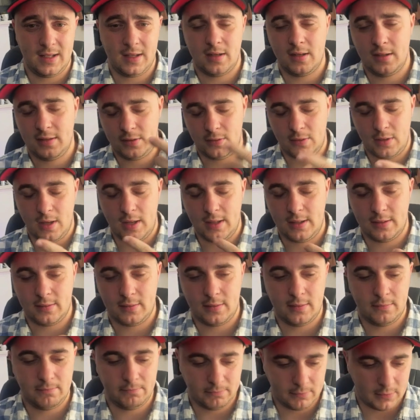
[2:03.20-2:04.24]
as you guys
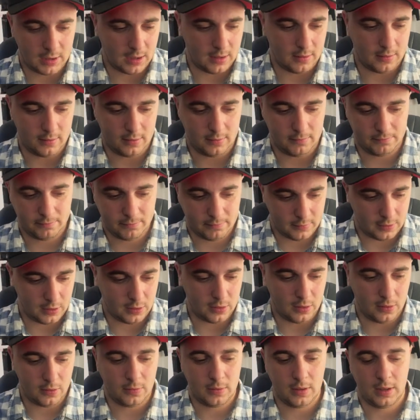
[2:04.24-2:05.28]
gonna
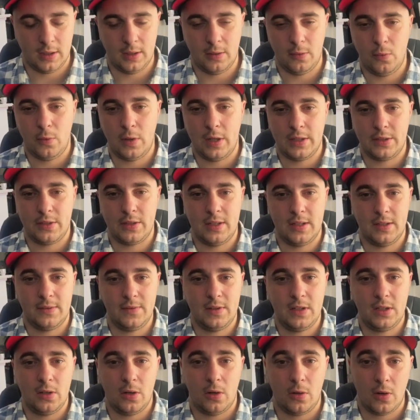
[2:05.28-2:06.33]
watch this
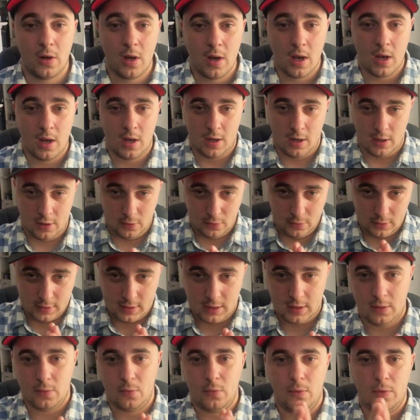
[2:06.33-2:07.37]
video, you'll
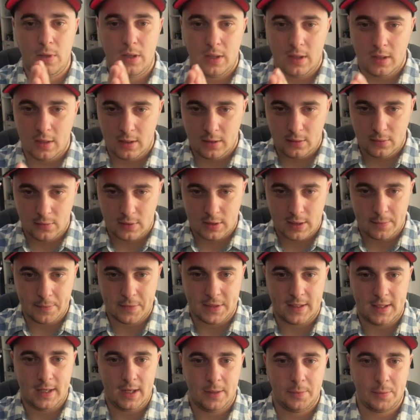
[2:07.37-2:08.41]
see we're gonna do some
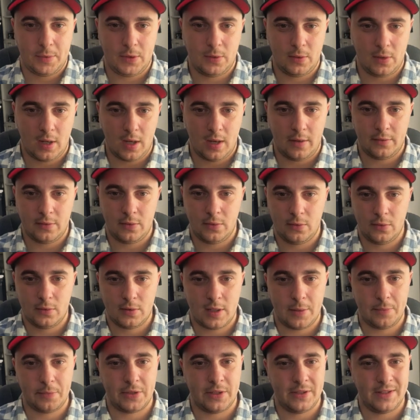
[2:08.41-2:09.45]
steps. You have to do
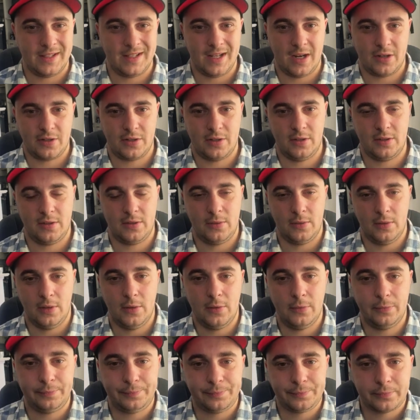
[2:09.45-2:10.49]
some transactions, you
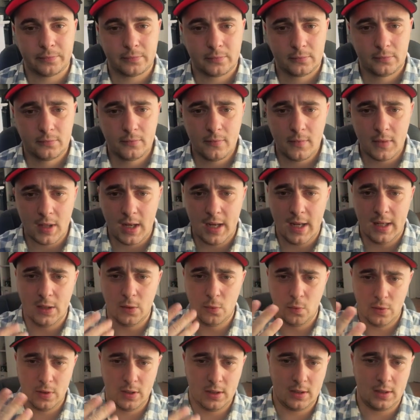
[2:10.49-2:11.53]
know.
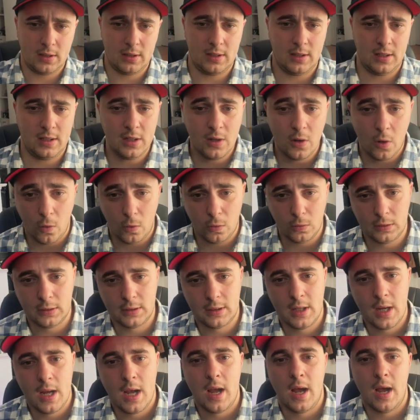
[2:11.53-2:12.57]
And with
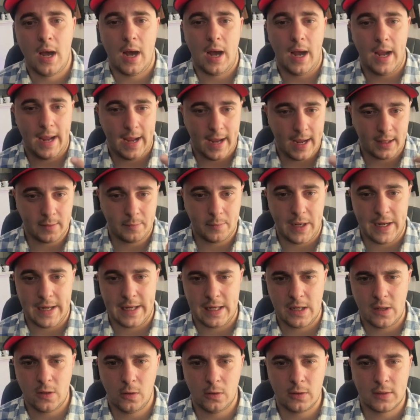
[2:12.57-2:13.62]
eGold, I had my
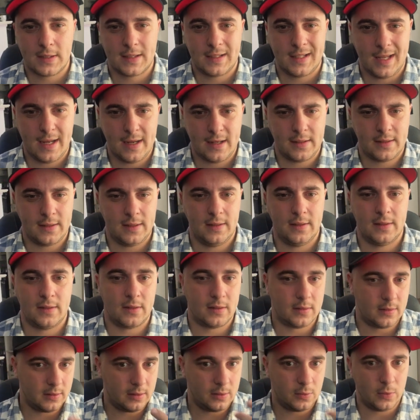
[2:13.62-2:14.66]
eGold stake
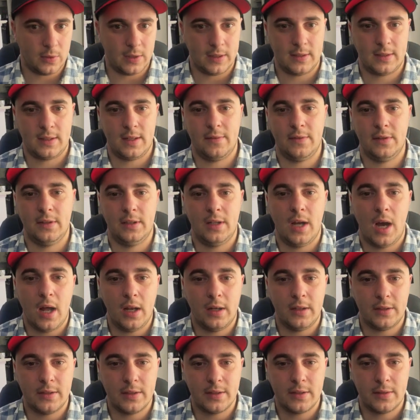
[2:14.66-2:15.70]
since it was
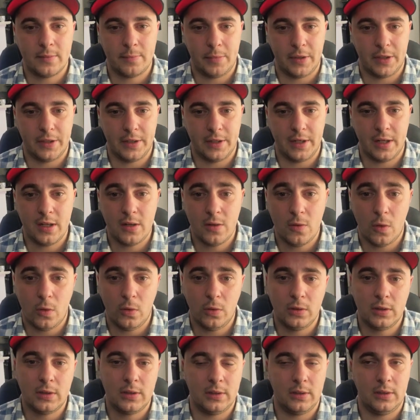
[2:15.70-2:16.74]
$7 per
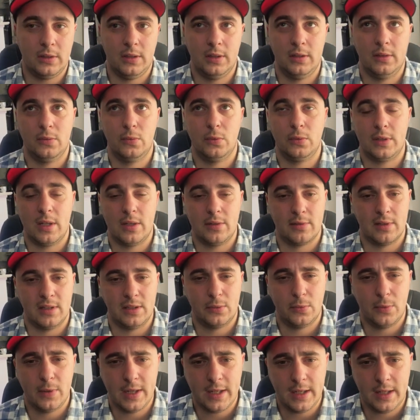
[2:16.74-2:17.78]
eGold in
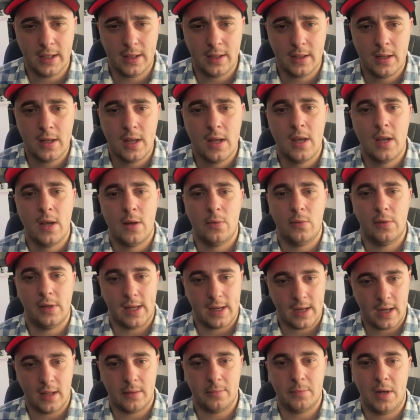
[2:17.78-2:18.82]
2020 when
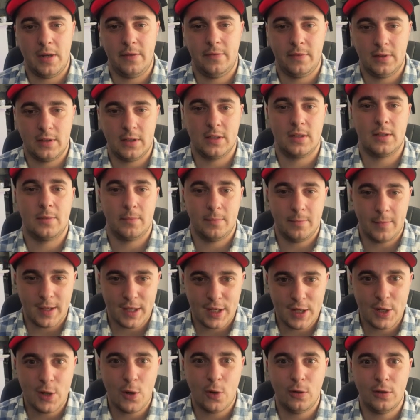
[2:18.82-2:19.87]
I got my first
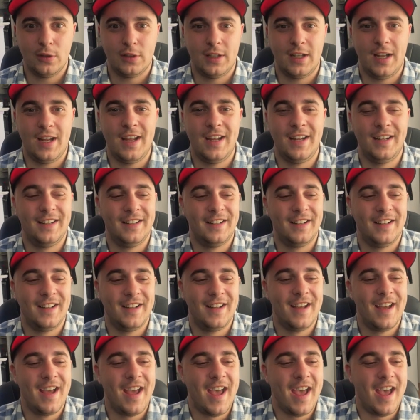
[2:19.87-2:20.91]
eGold.
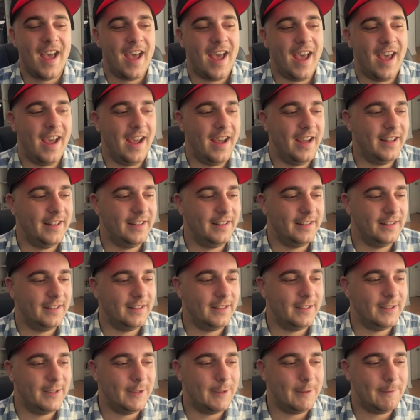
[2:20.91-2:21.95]
And
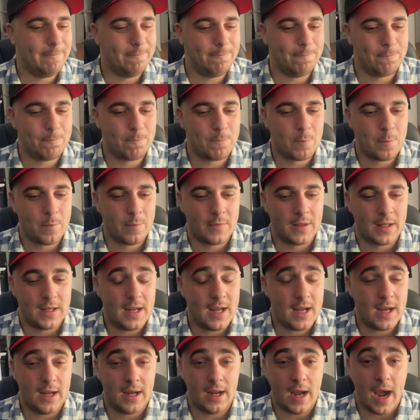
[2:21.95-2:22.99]

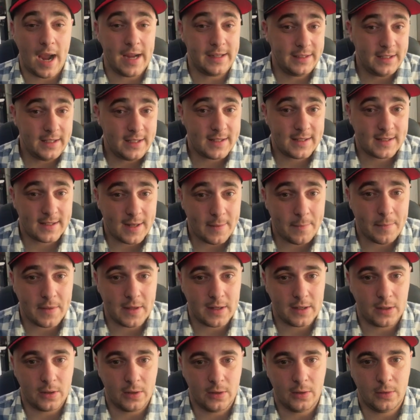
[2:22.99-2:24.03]
yeah, I did
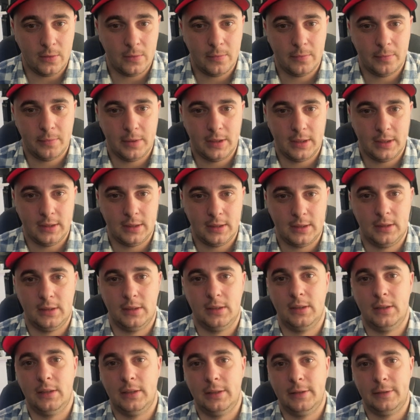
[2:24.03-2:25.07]
something, you know, but
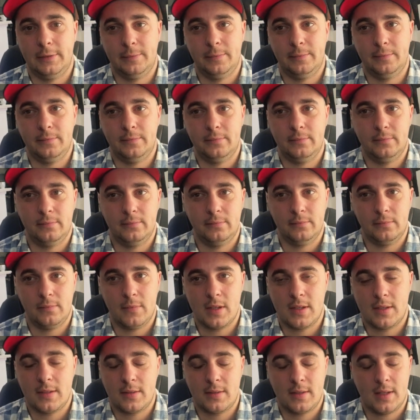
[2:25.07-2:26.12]

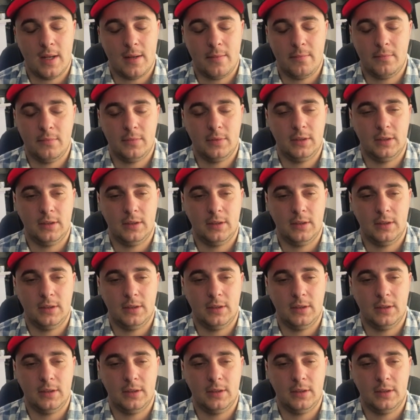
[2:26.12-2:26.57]
some